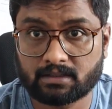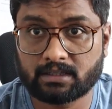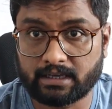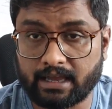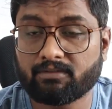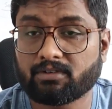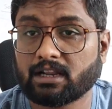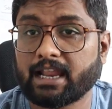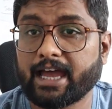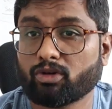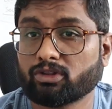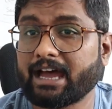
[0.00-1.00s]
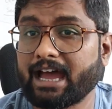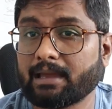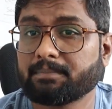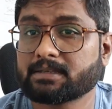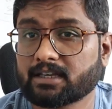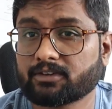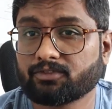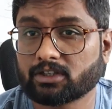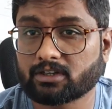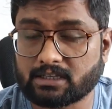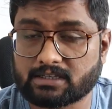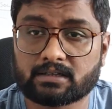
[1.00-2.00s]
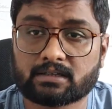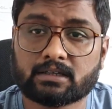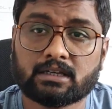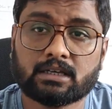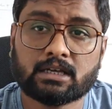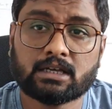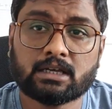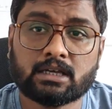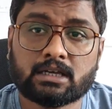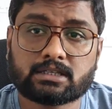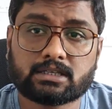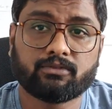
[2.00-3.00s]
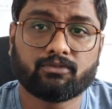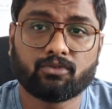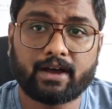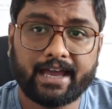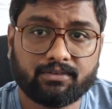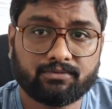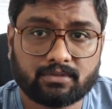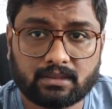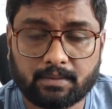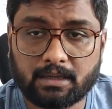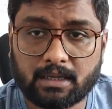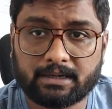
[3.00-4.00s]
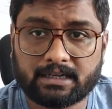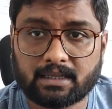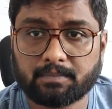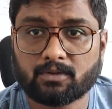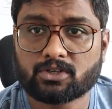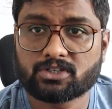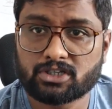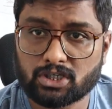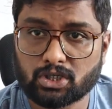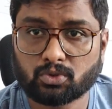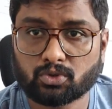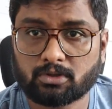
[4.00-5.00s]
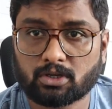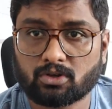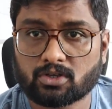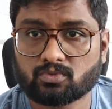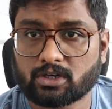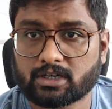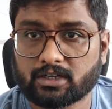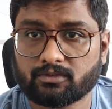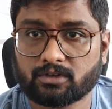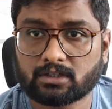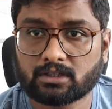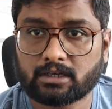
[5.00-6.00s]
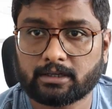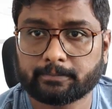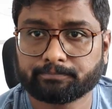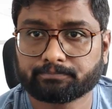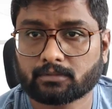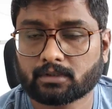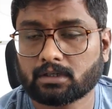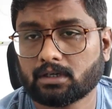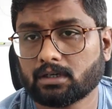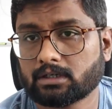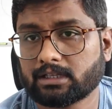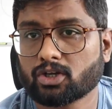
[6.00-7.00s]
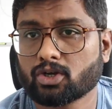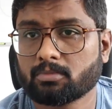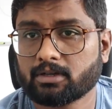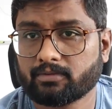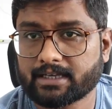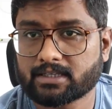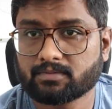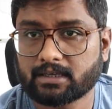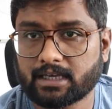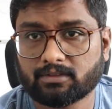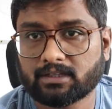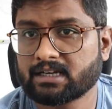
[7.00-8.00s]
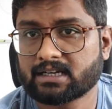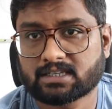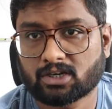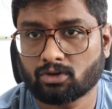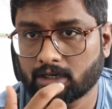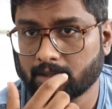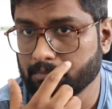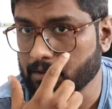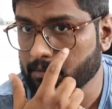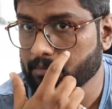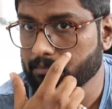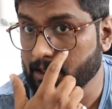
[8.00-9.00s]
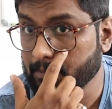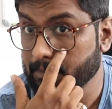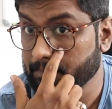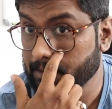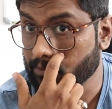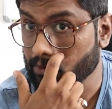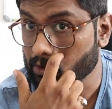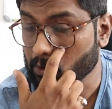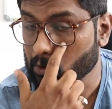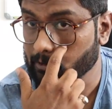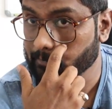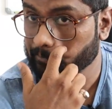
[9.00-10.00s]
They have rely on the IPsec for the reason. See, why the P P T P was introduced, because whatever the uh, telecom device we have, they understand only P P P protocol.